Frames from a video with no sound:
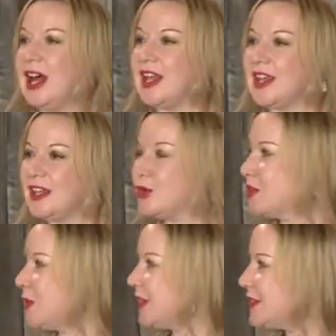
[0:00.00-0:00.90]
and then
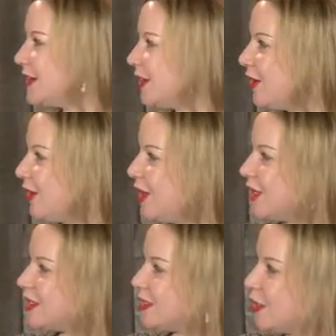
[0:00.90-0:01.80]
those ones that are
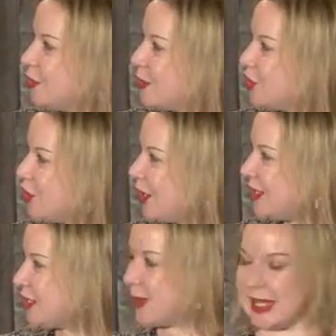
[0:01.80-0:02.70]
still the
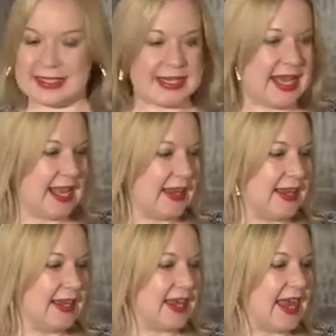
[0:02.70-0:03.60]
majority, but I didn't highlight,